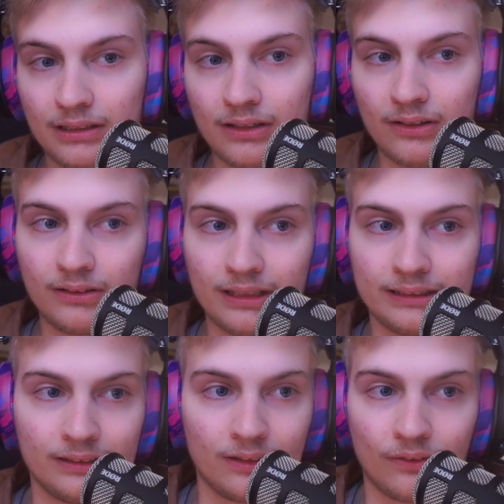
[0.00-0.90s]
Or, or like,
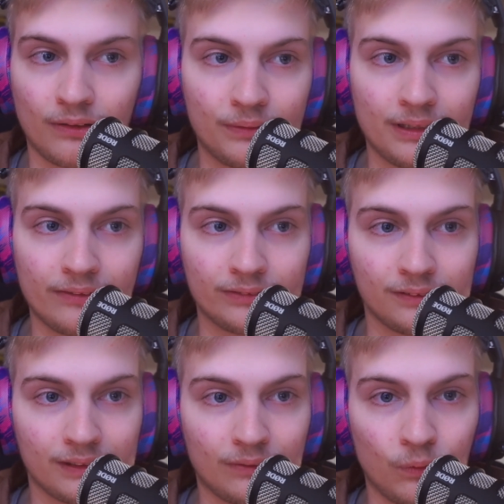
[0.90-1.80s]
you know, I wouldn't have to
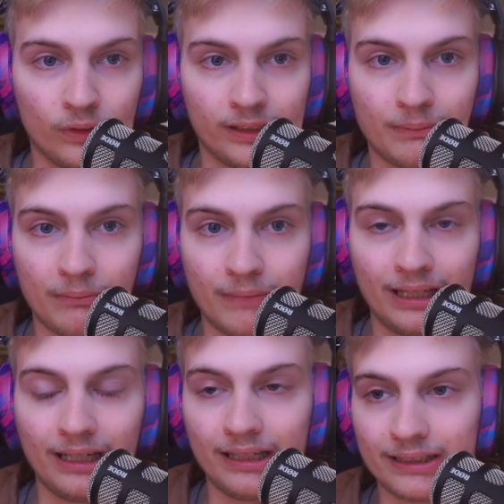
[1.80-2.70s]
like worry about
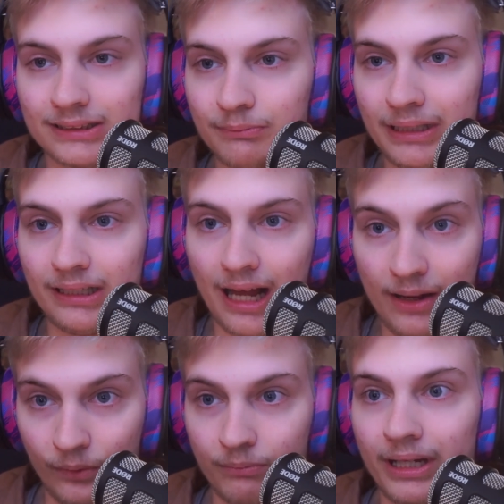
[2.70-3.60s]
making ends meet. I
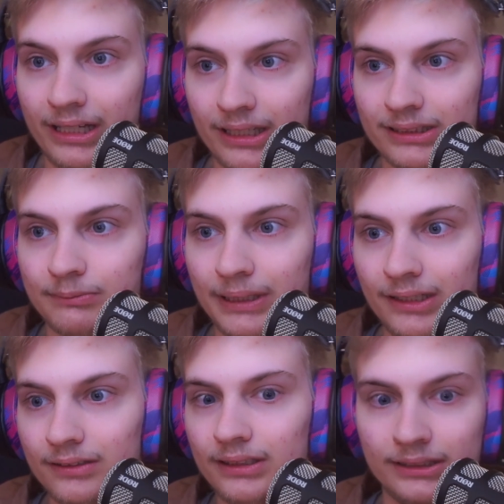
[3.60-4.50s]
would make ends
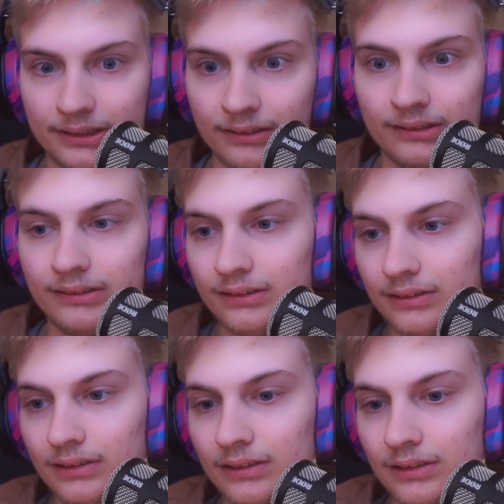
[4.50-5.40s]
meet easily.
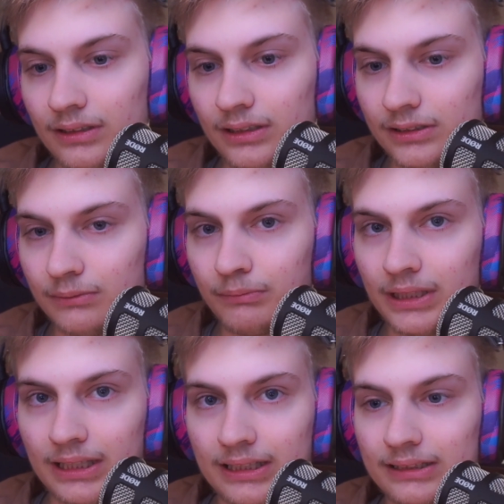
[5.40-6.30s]
Um, but
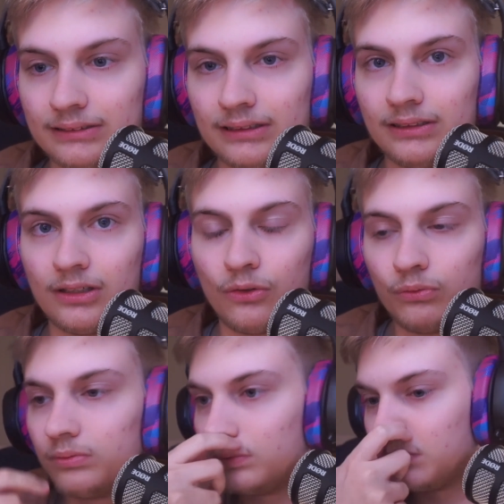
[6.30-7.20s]
like I, you know,
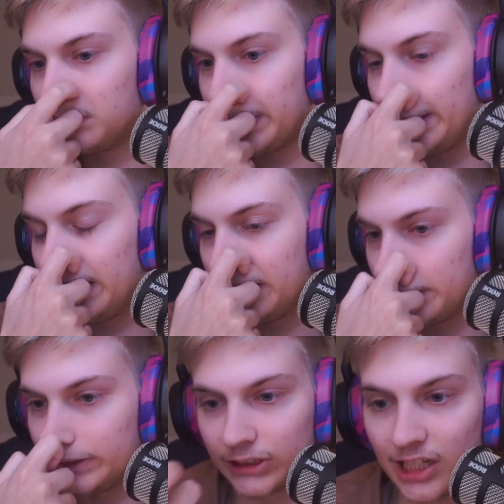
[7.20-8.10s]
taking
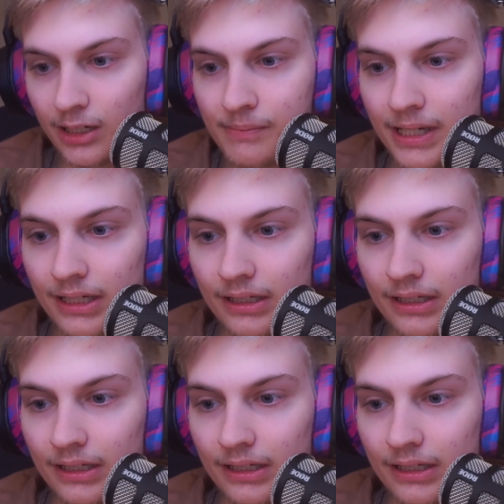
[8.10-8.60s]
the job